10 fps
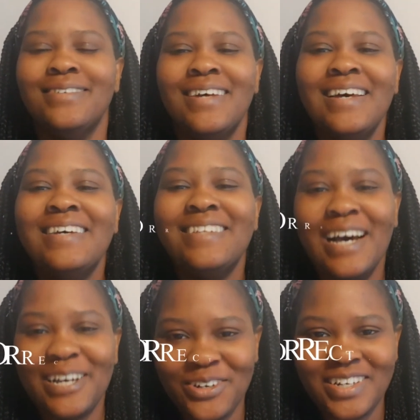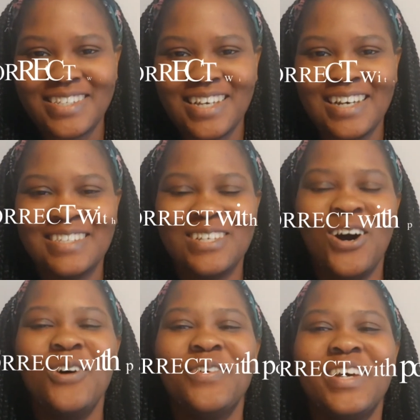not criticize.
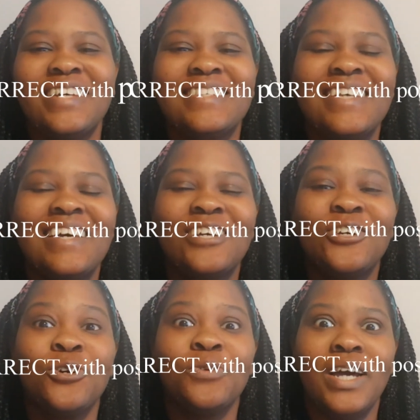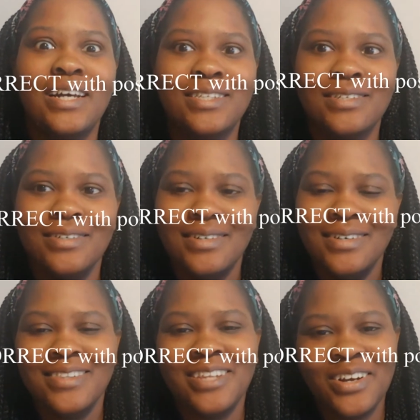Always correct
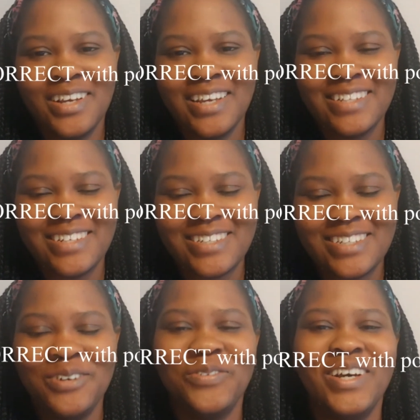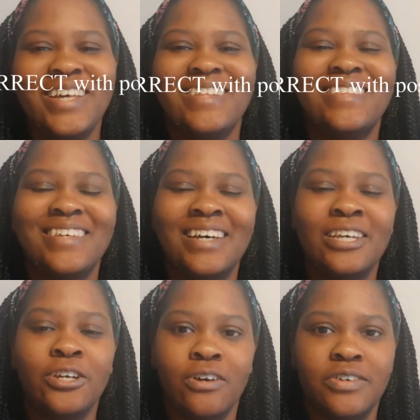their English with
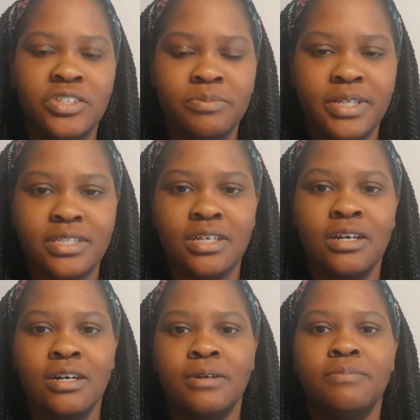encouragement. For